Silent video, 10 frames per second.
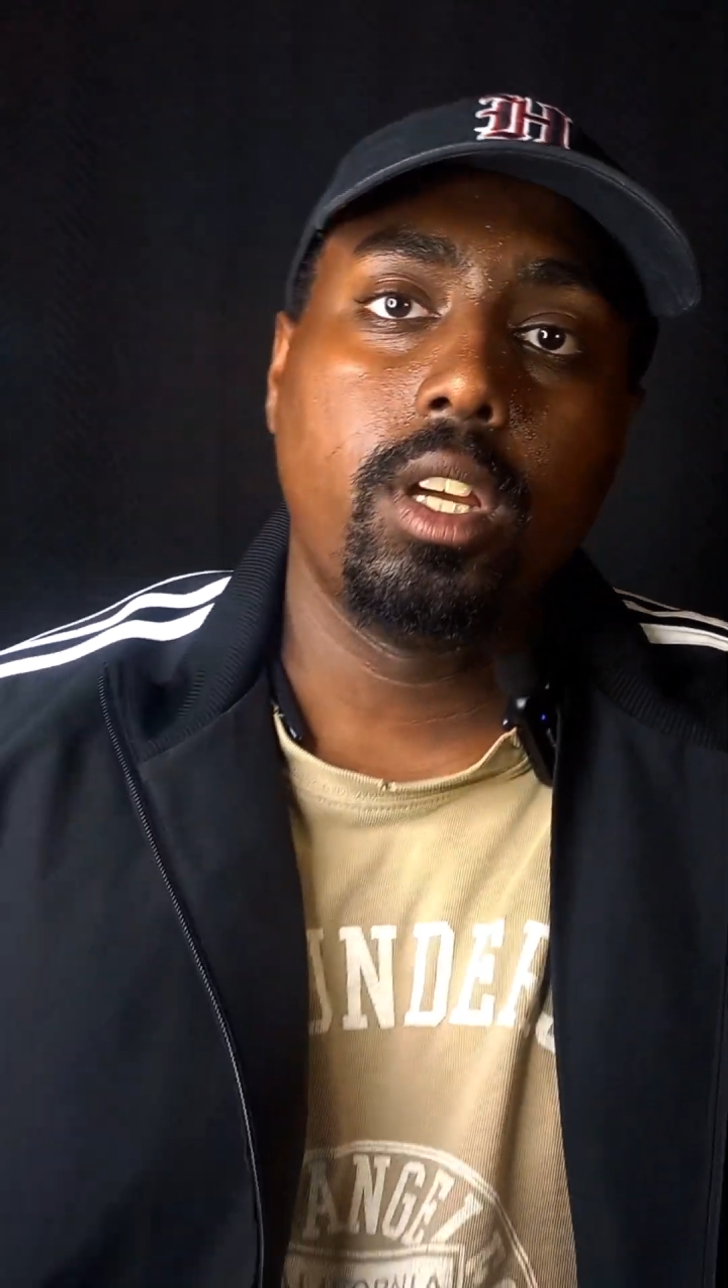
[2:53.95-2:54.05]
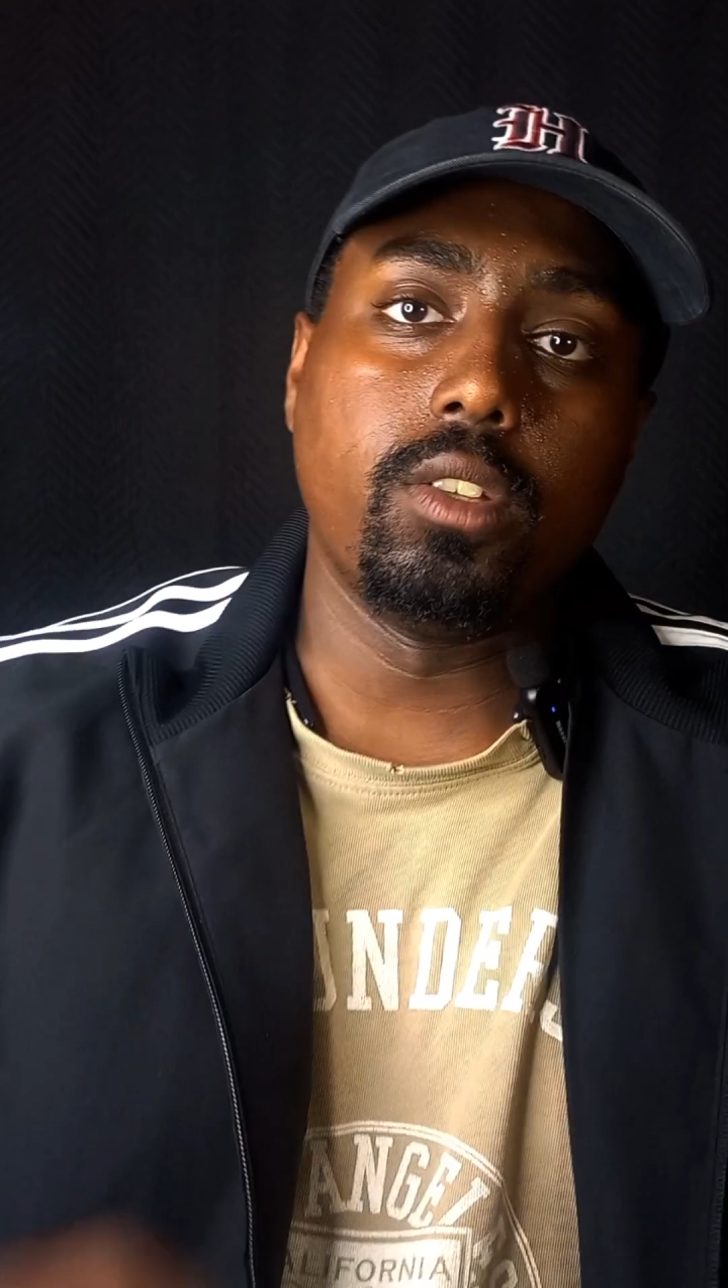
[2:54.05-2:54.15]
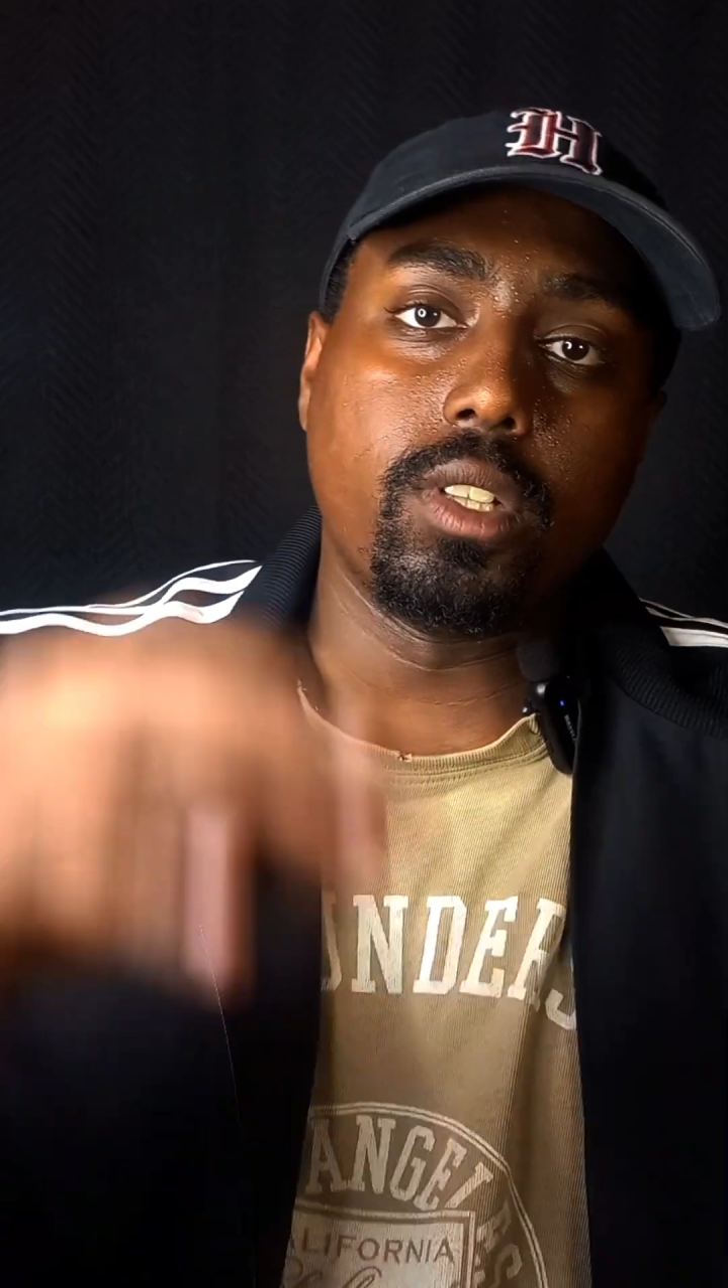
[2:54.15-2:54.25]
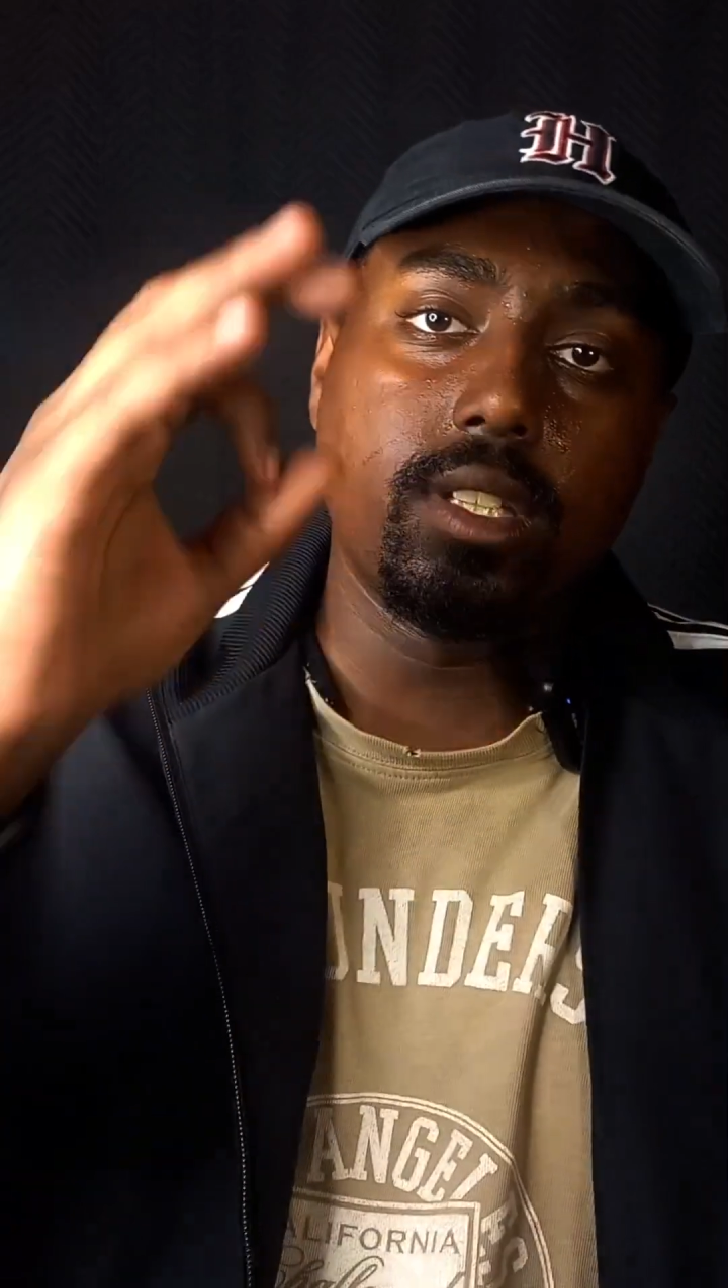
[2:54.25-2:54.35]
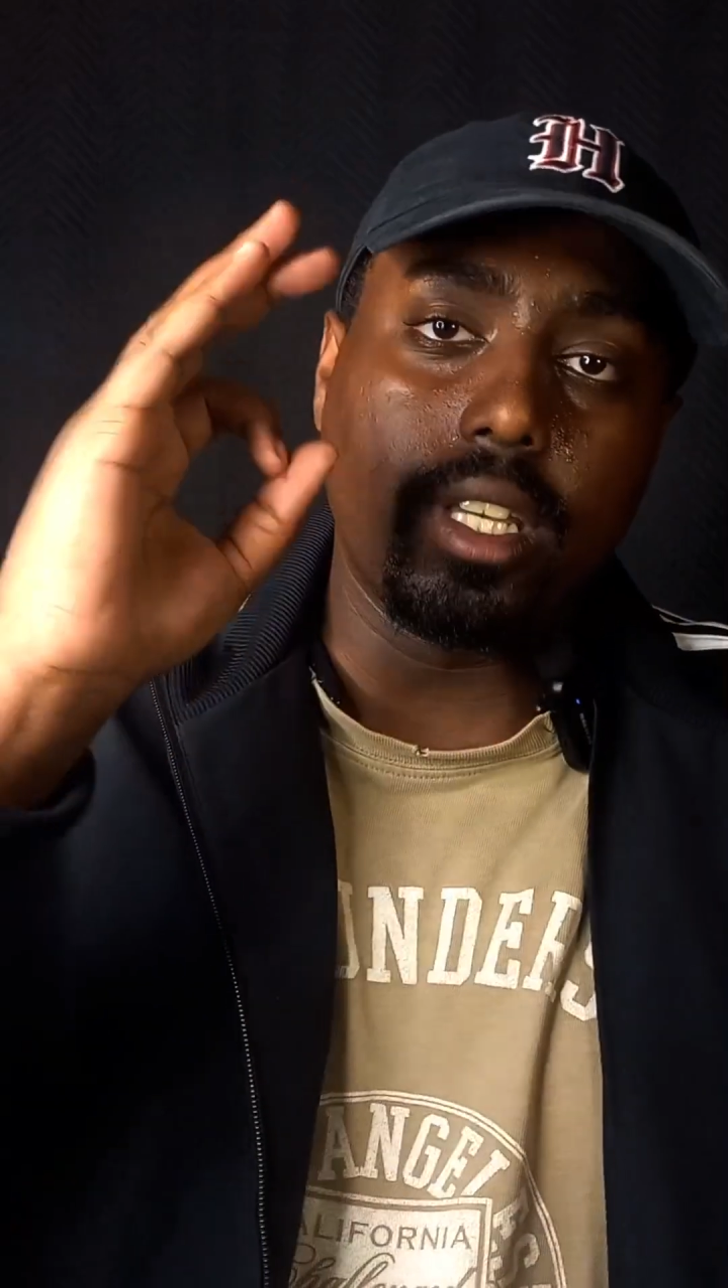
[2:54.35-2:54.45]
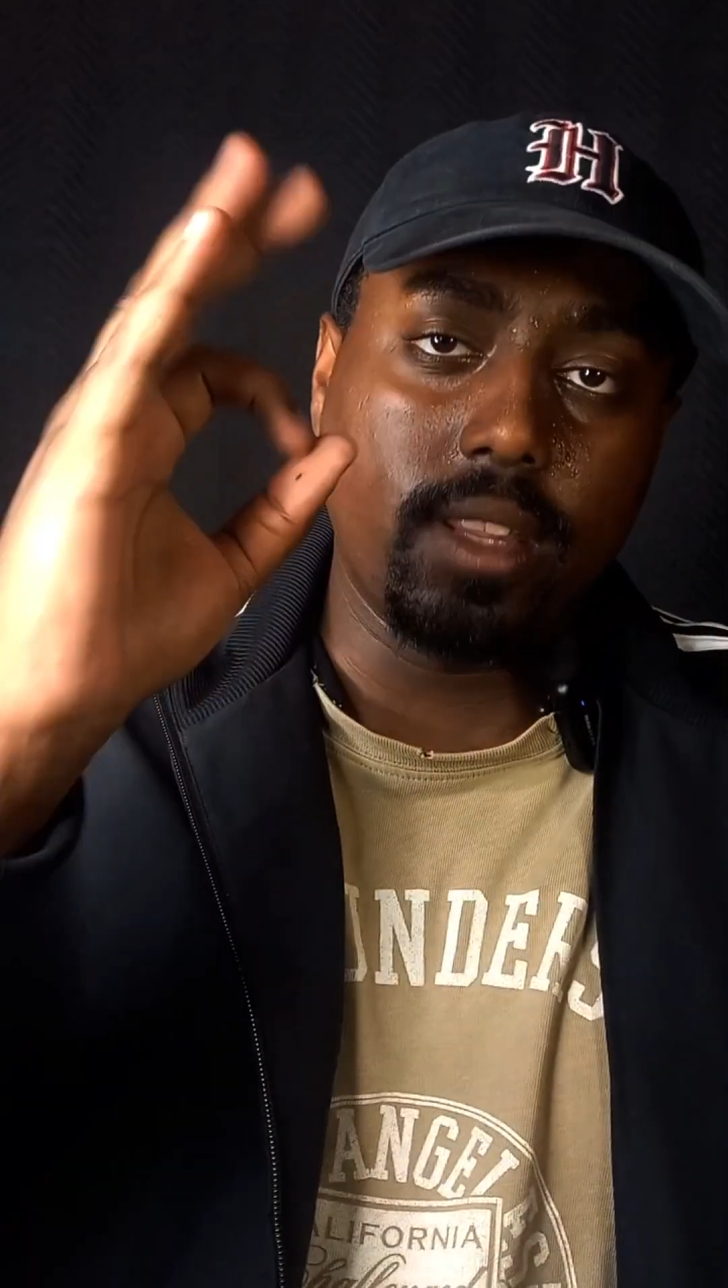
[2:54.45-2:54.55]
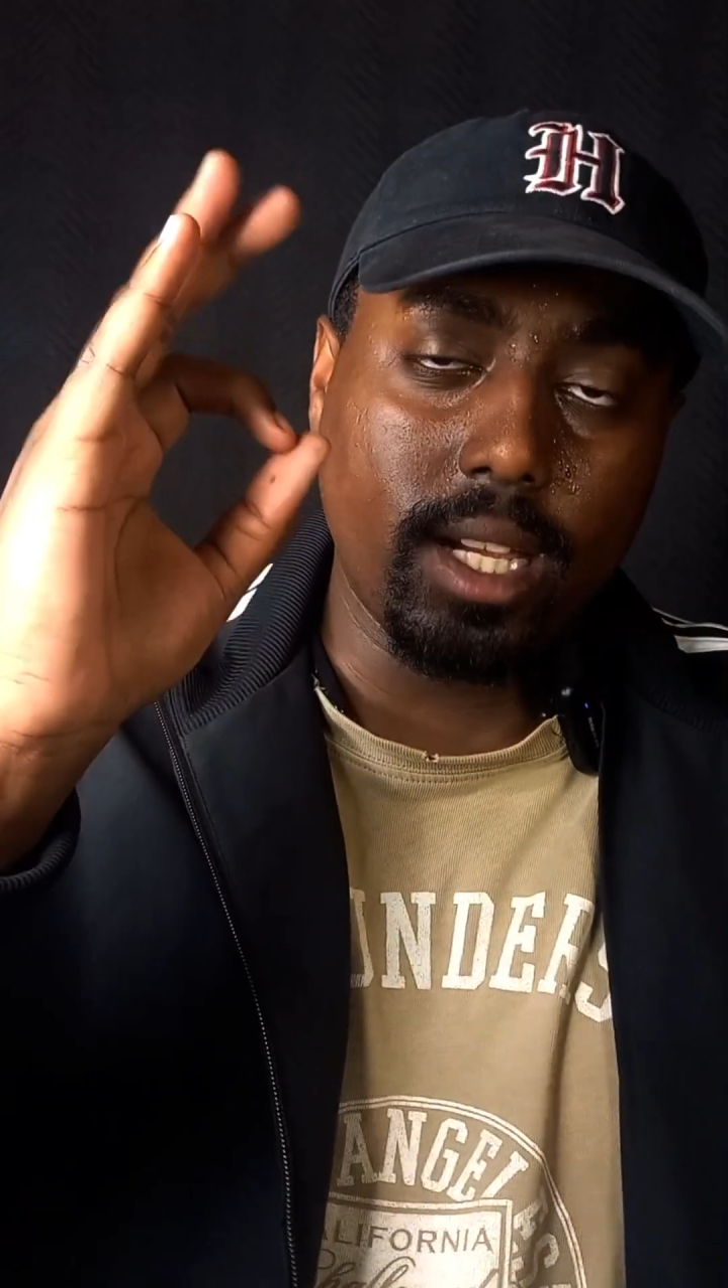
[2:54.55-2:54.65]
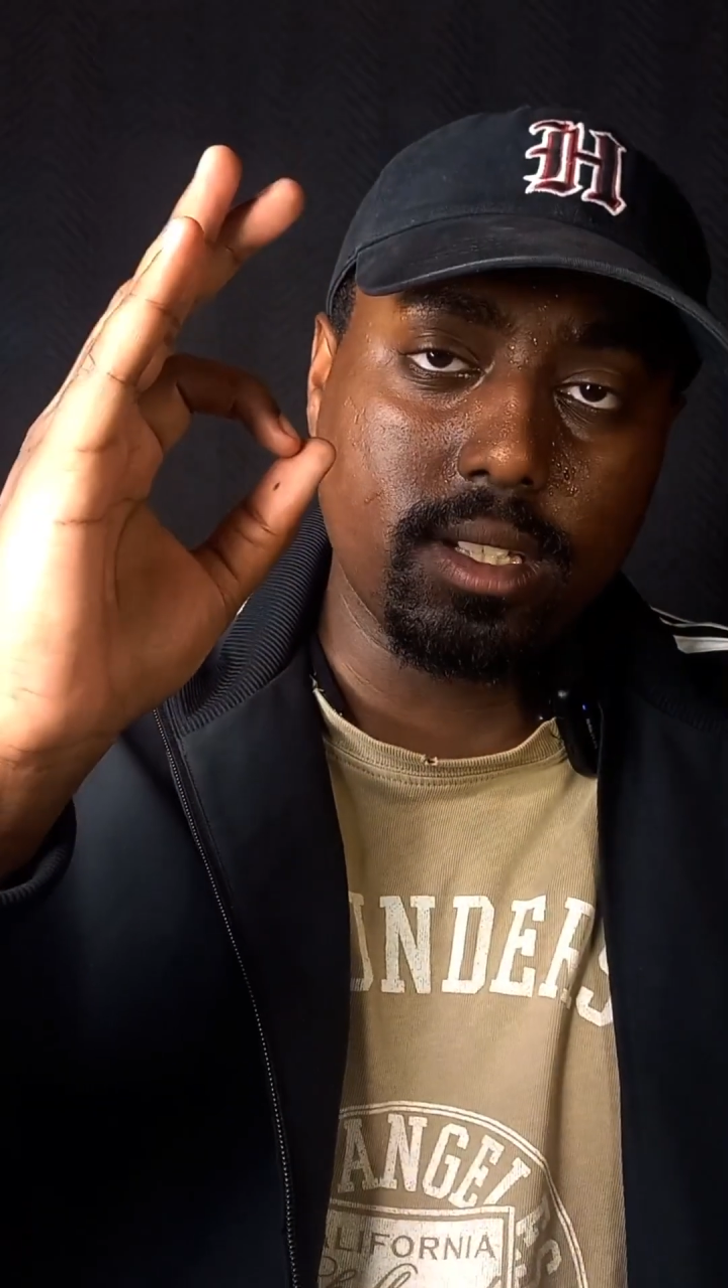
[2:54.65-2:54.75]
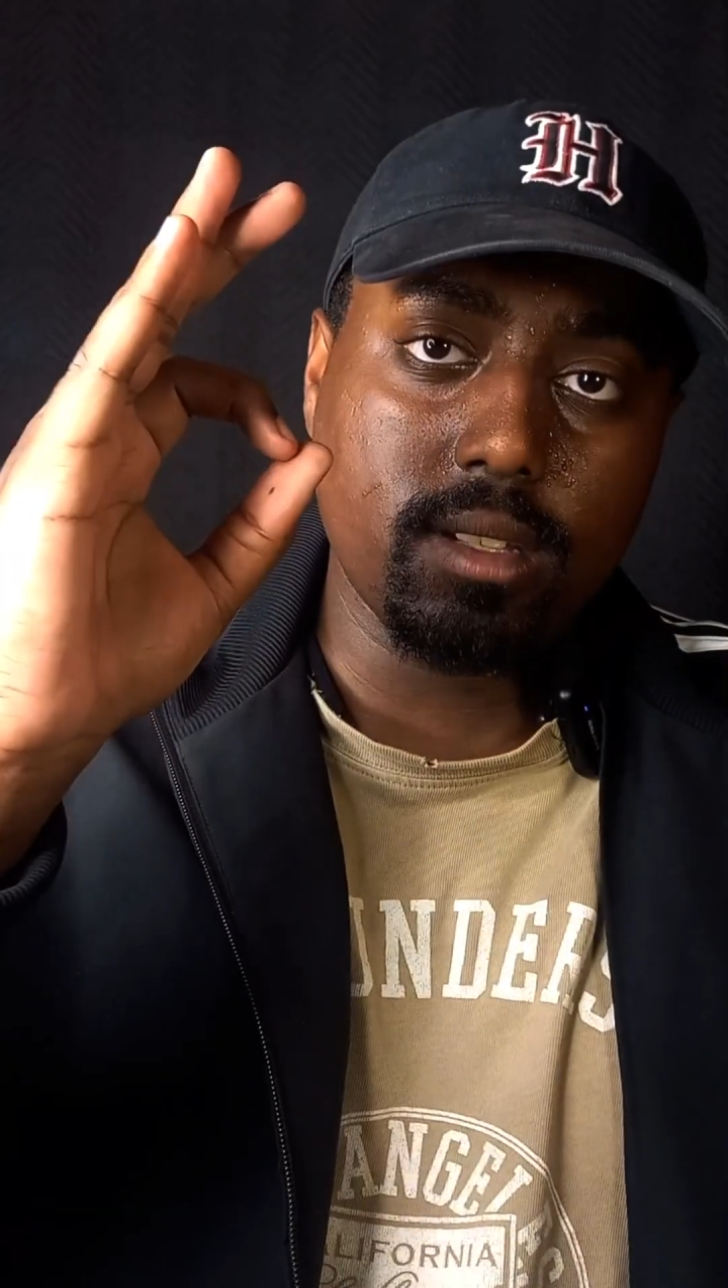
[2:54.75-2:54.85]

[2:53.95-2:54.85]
You can take that